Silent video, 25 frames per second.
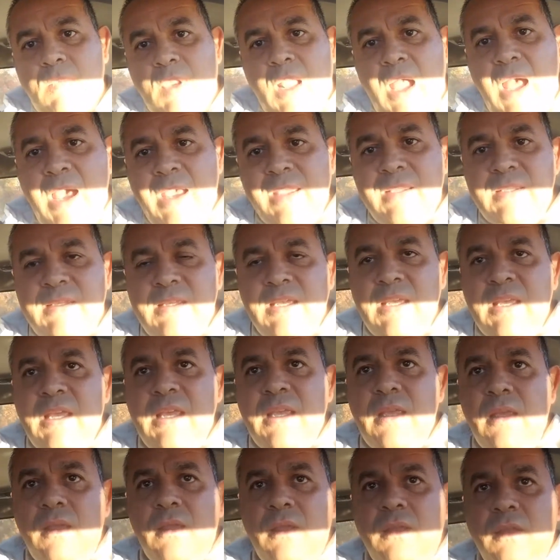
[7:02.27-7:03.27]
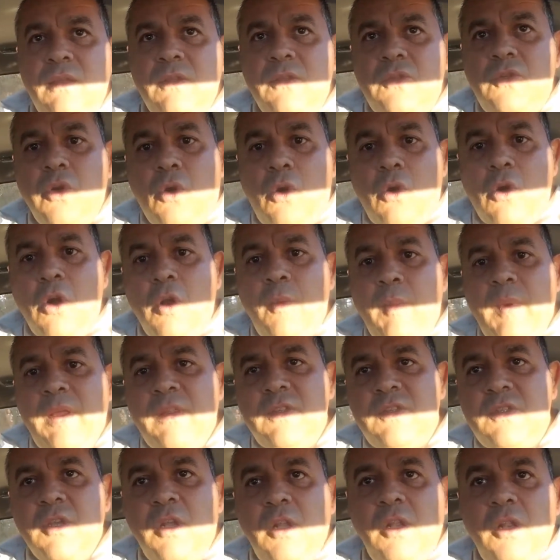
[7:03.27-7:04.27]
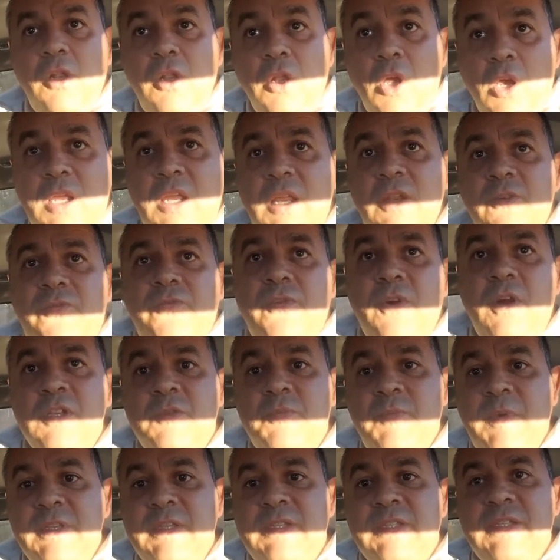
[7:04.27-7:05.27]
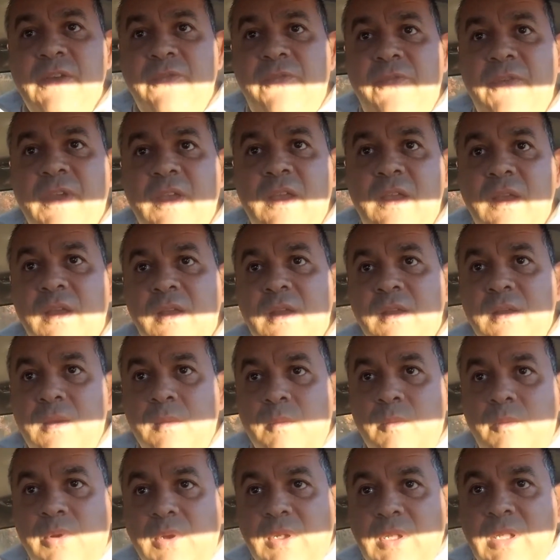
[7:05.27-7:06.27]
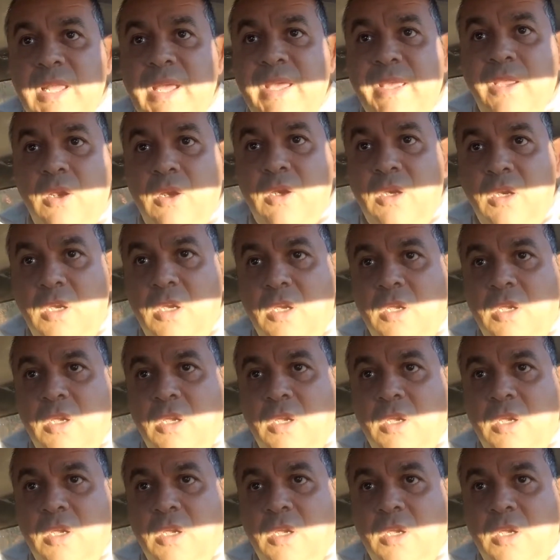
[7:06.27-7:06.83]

ID tournaments looking for a specific player.